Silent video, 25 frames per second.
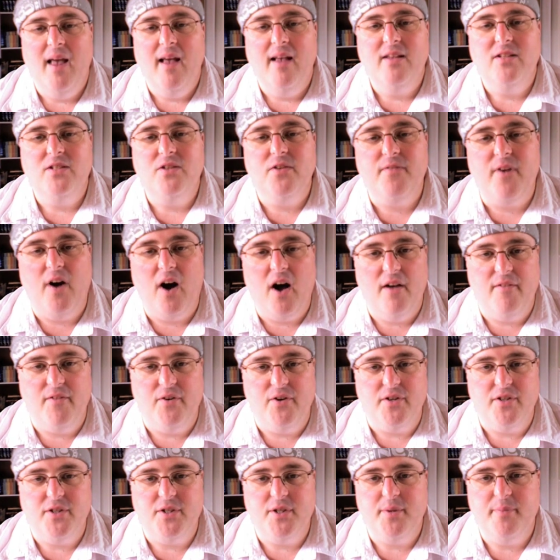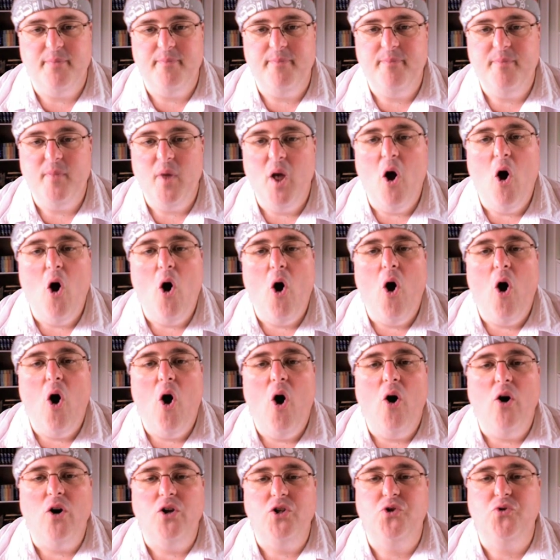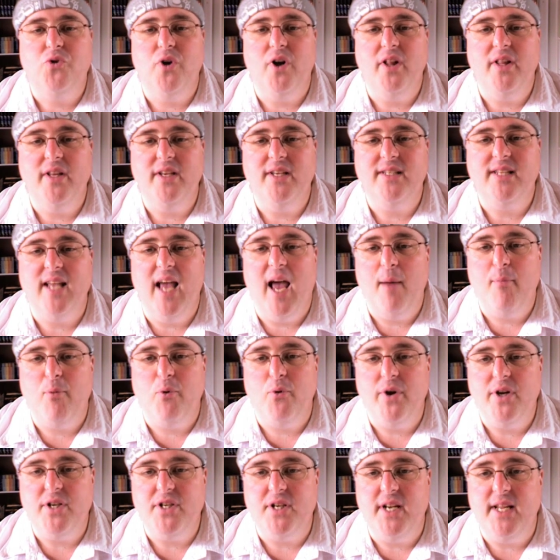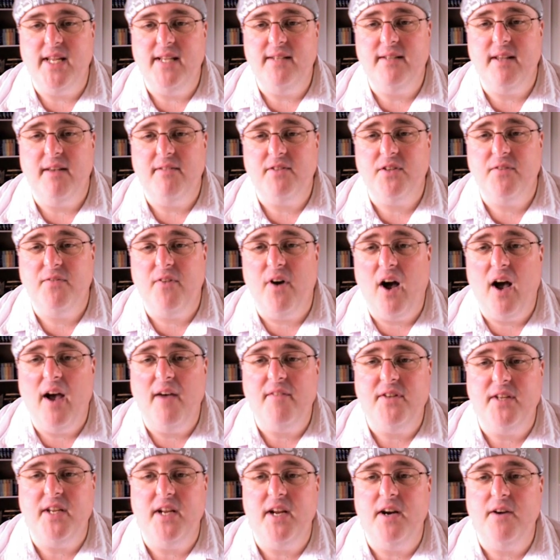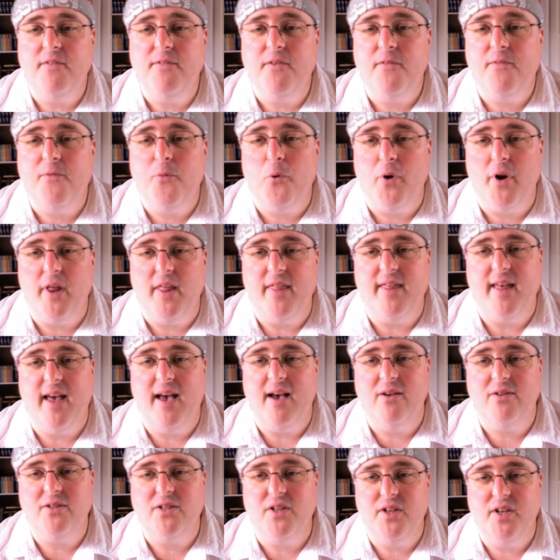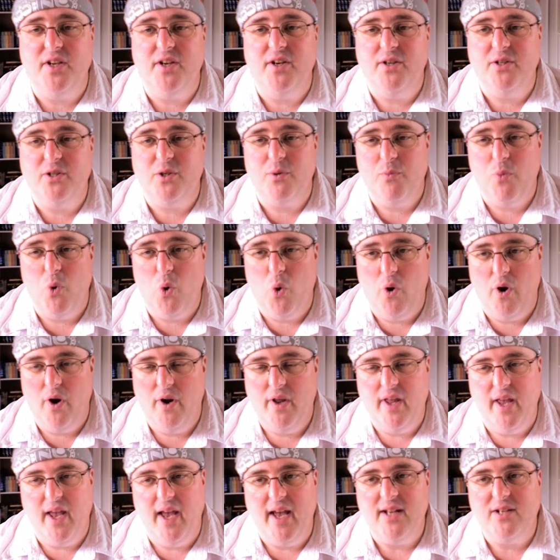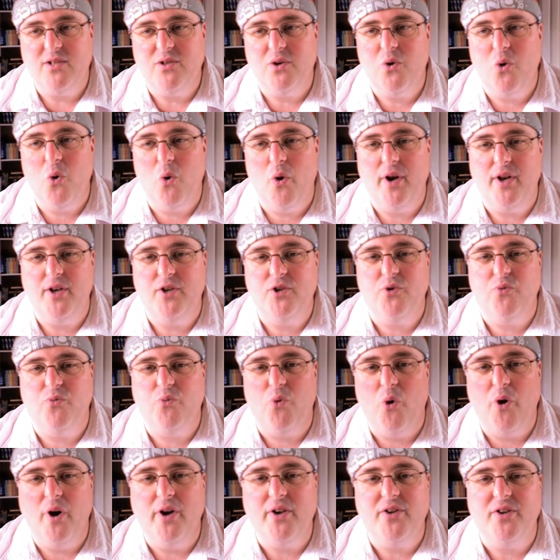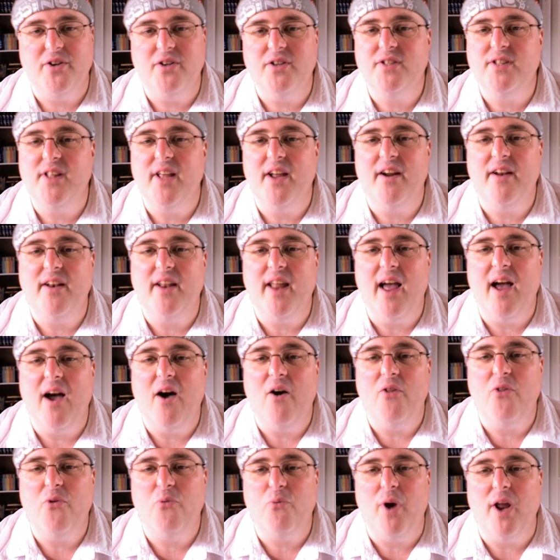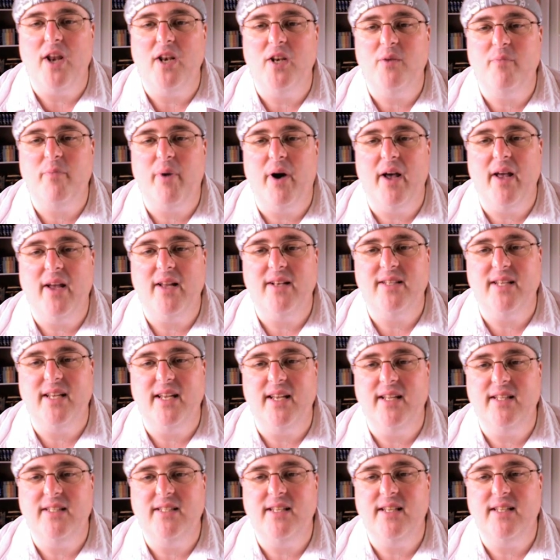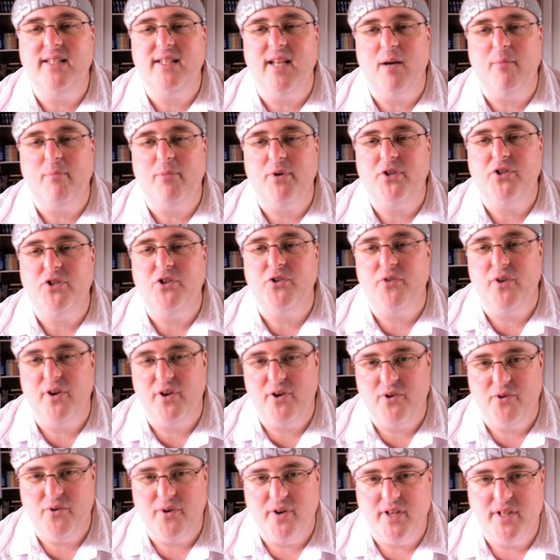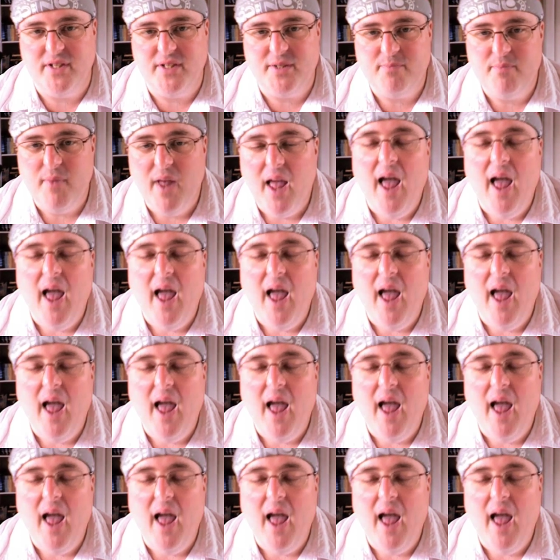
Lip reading: Survivors. Australia's Aborigines have survived here for 40,000 years or more, yet, according to Reuters, they are now threatened by a teensy temperature increase.